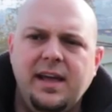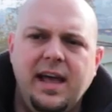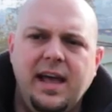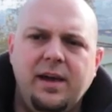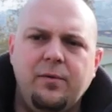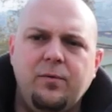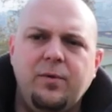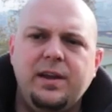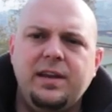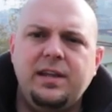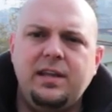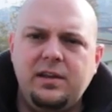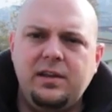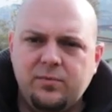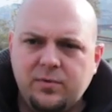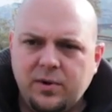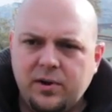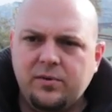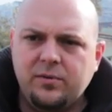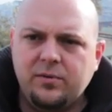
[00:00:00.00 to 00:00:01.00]
And when
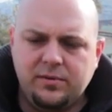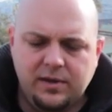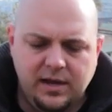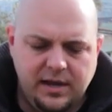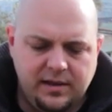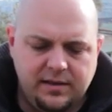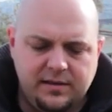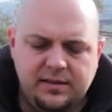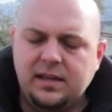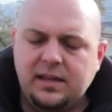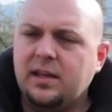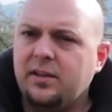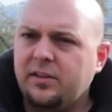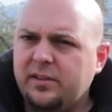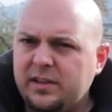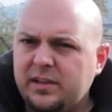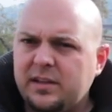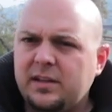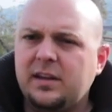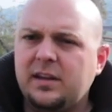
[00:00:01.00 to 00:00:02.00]
he wrote the
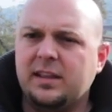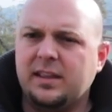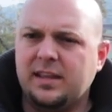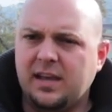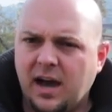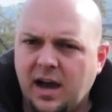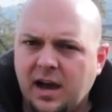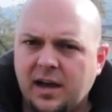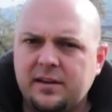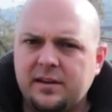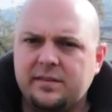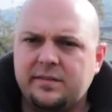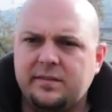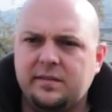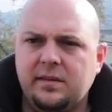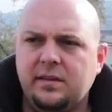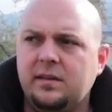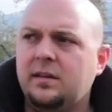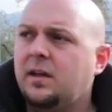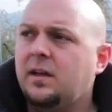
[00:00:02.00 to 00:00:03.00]
Iliad and the
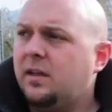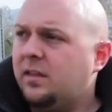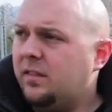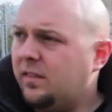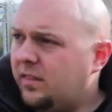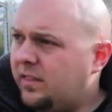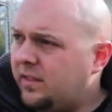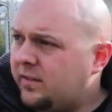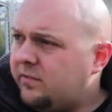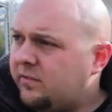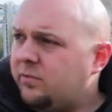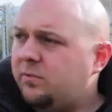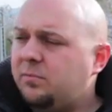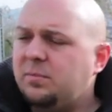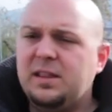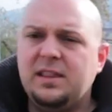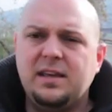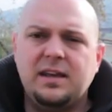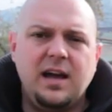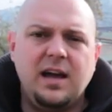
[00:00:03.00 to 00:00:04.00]
Odyssey, this would
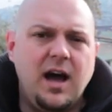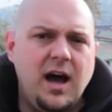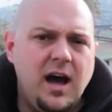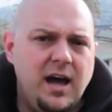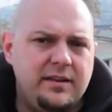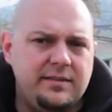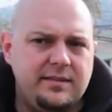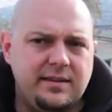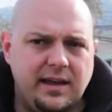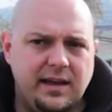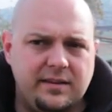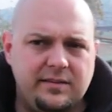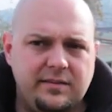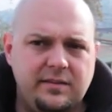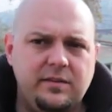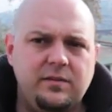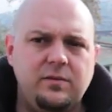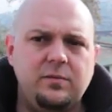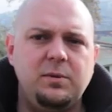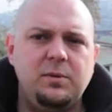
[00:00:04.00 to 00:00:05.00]
be the context,
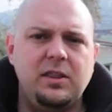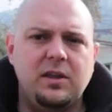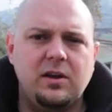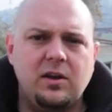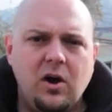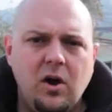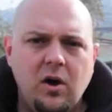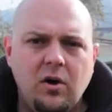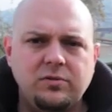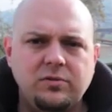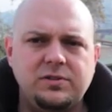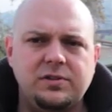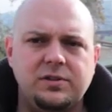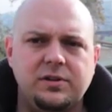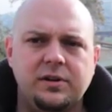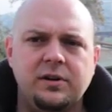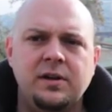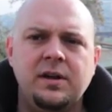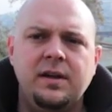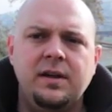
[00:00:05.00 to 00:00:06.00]
this would be the
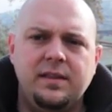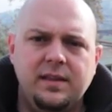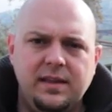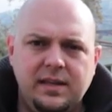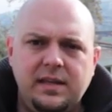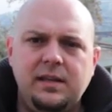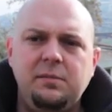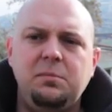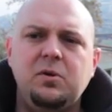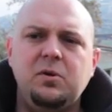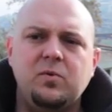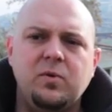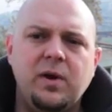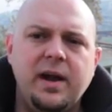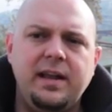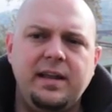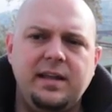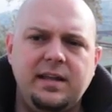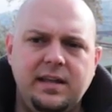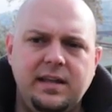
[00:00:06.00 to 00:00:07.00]
culture that he'd be
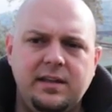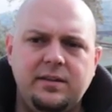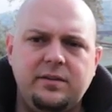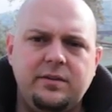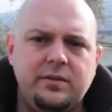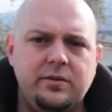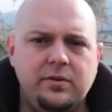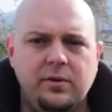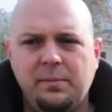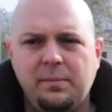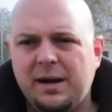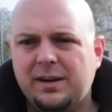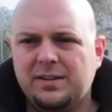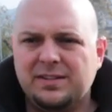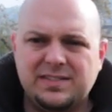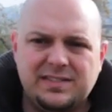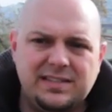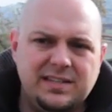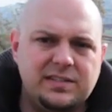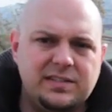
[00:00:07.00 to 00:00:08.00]
writing into
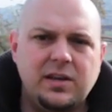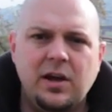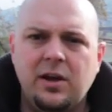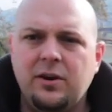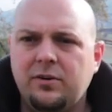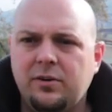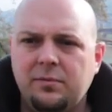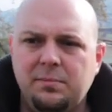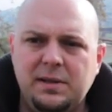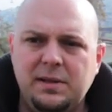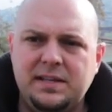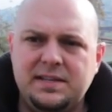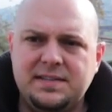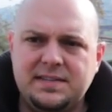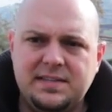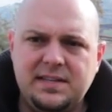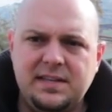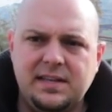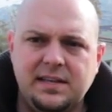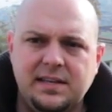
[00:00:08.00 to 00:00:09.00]
about 600
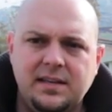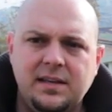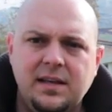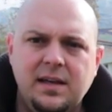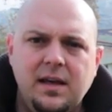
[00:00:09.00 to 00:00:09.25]
BC.